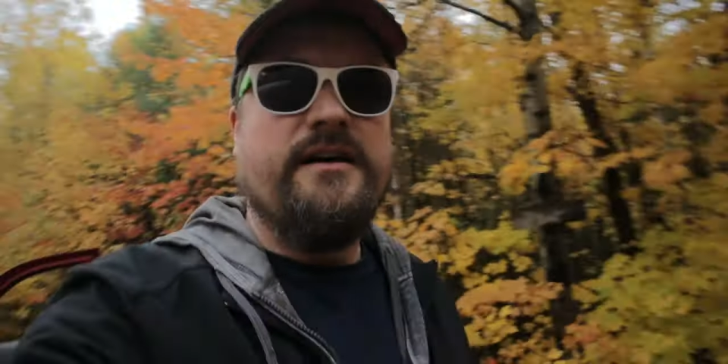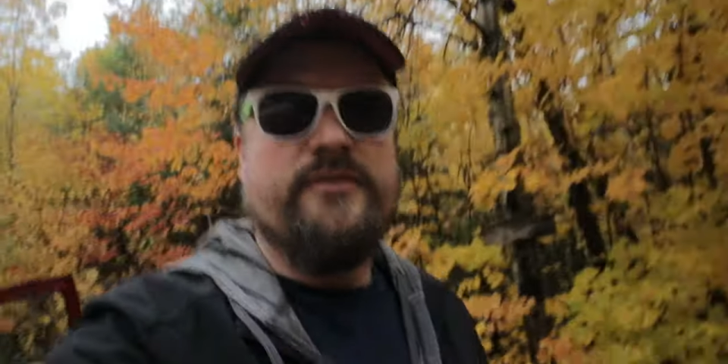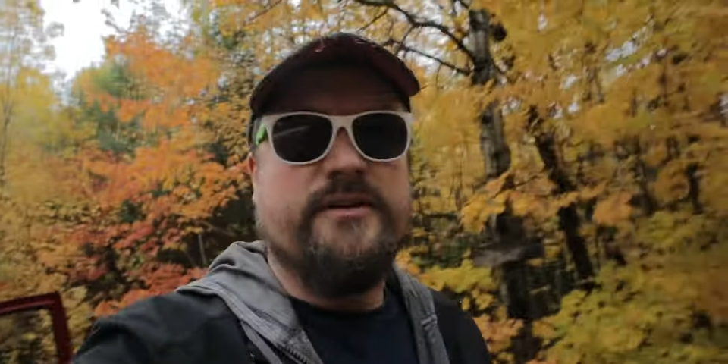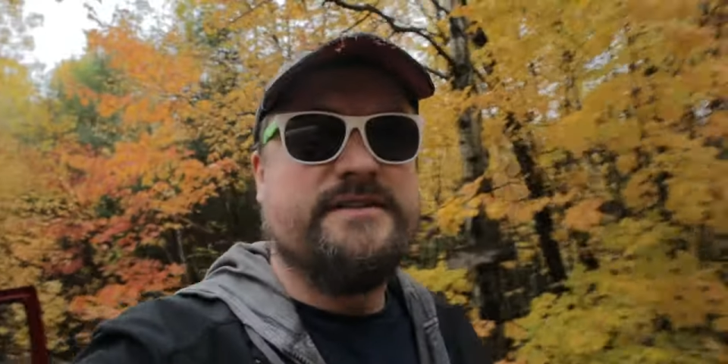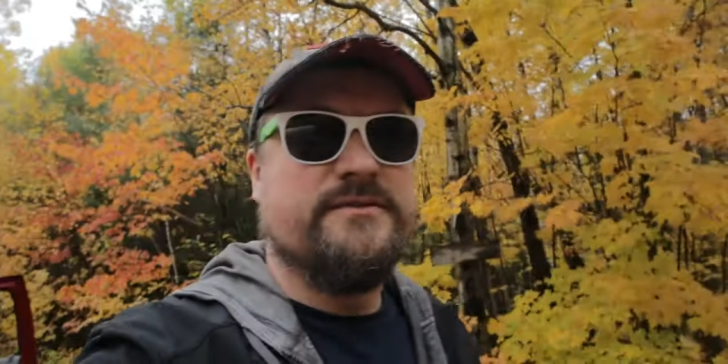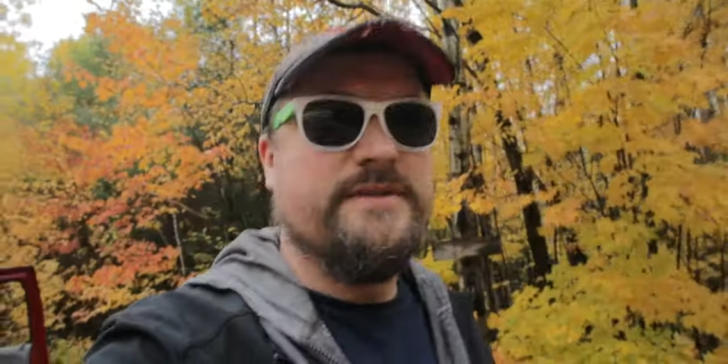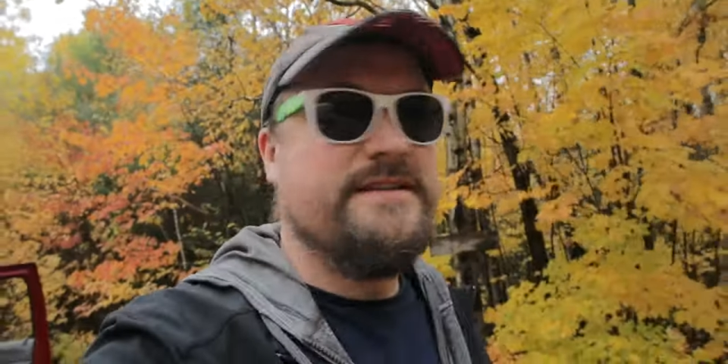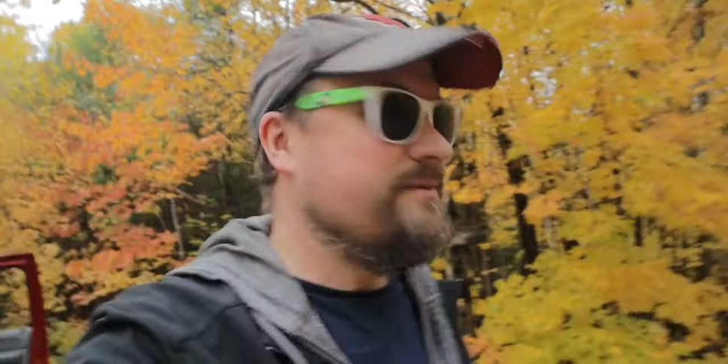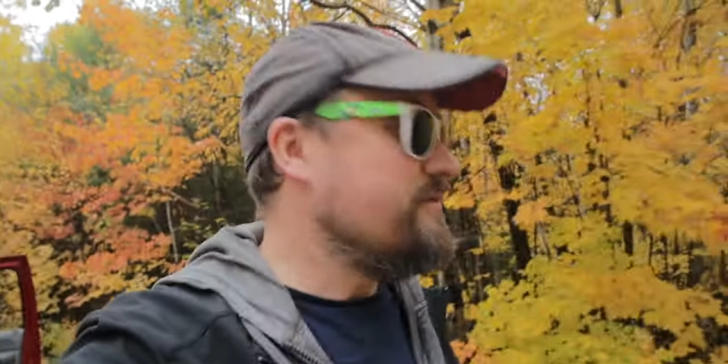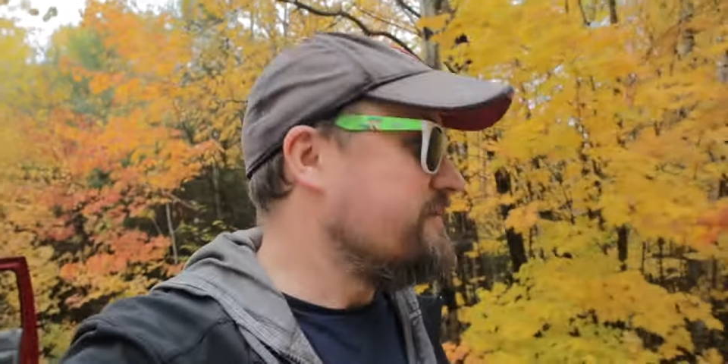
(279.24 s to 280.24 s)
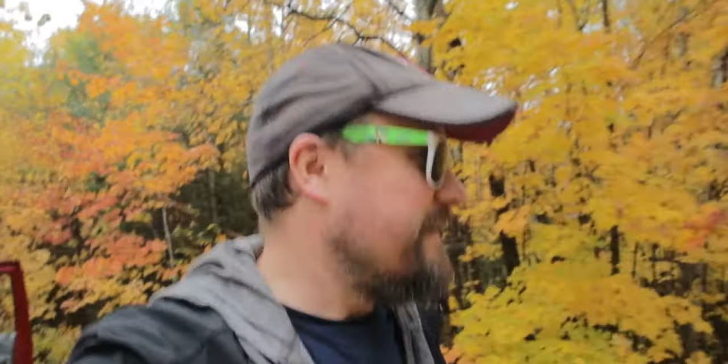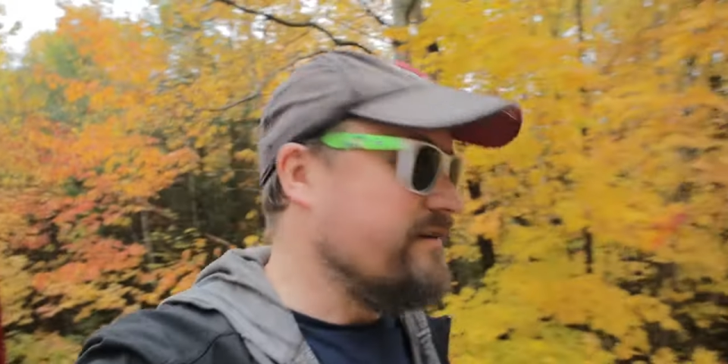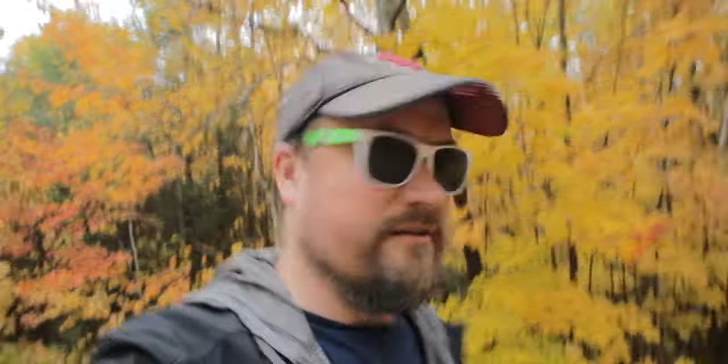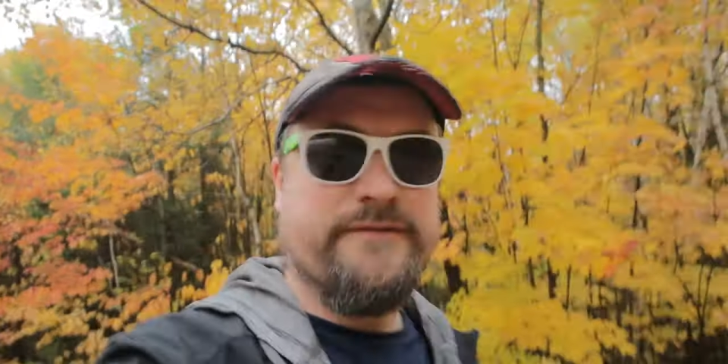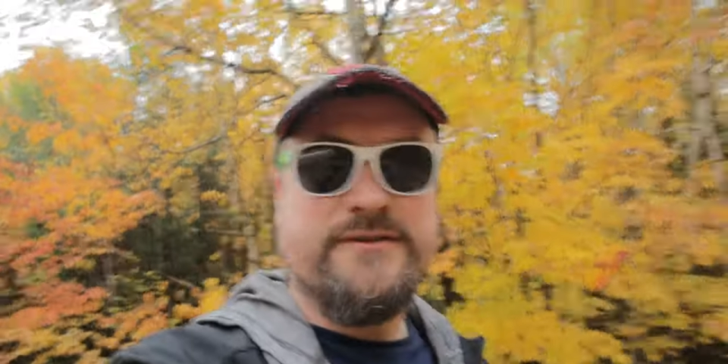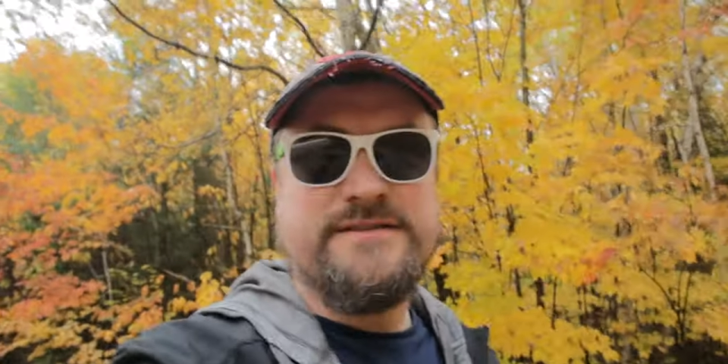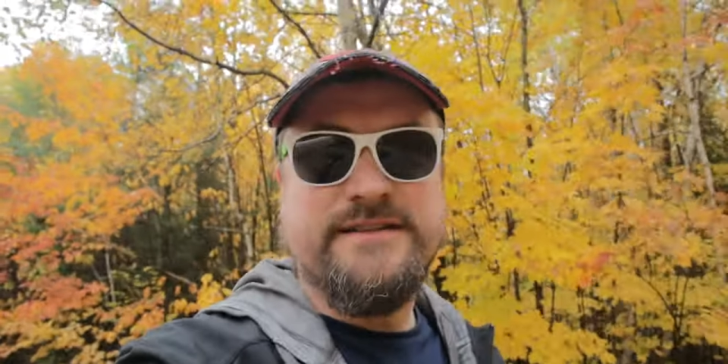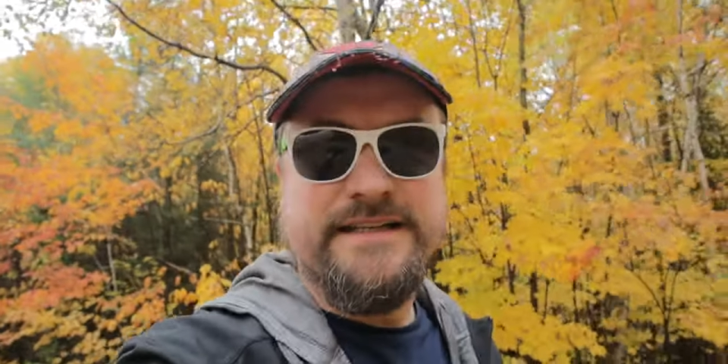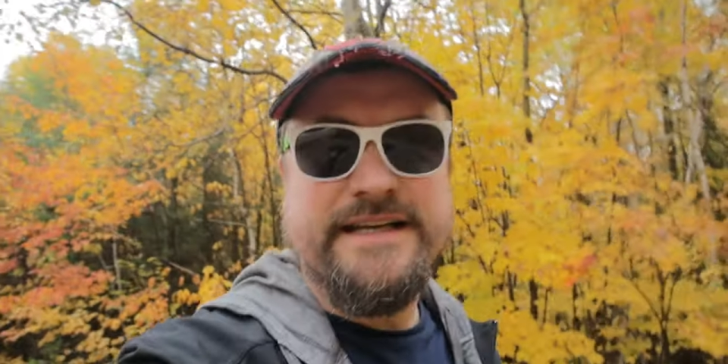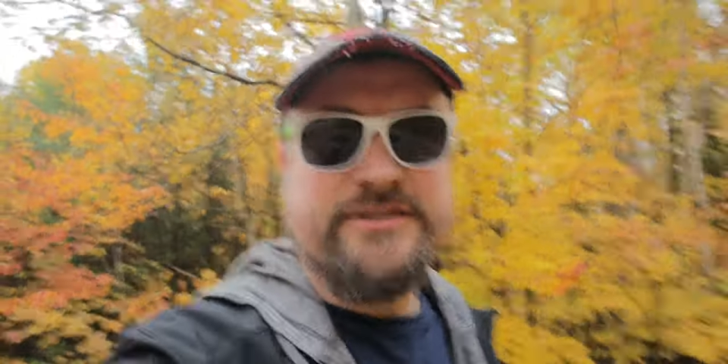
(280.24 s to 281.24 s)
Alright, so we seem to have had our first
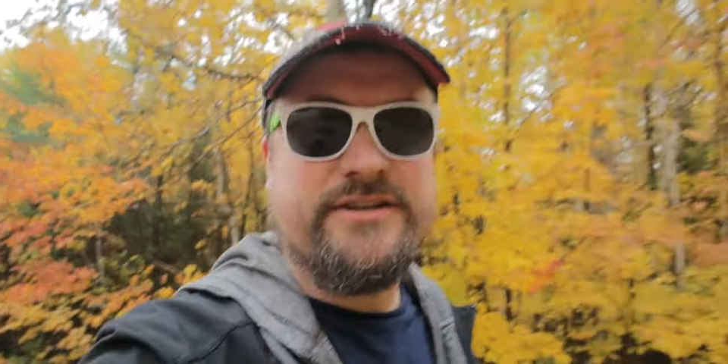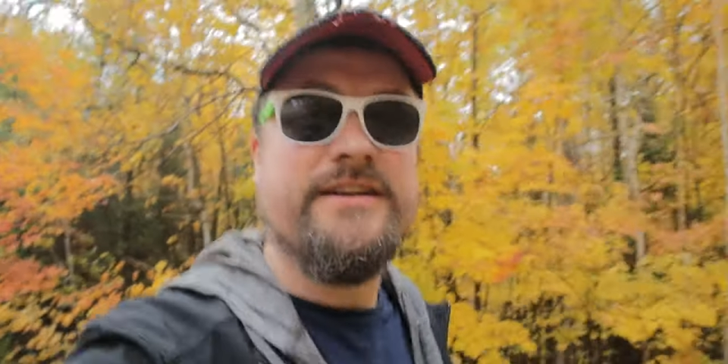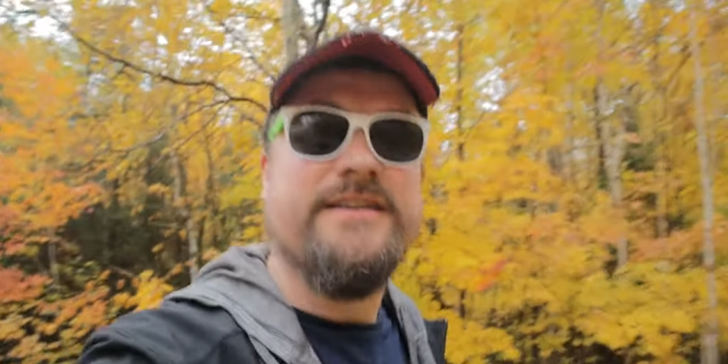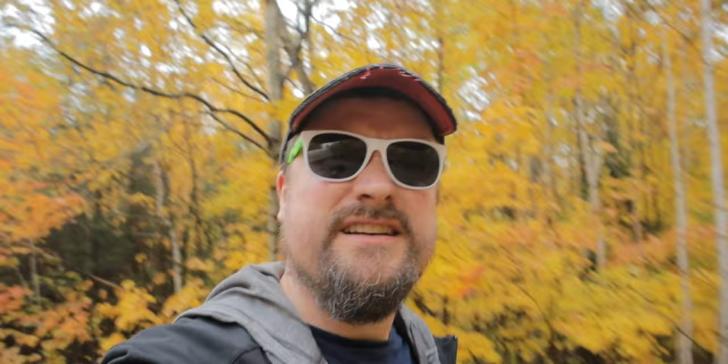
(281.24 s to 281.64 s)
little hitch.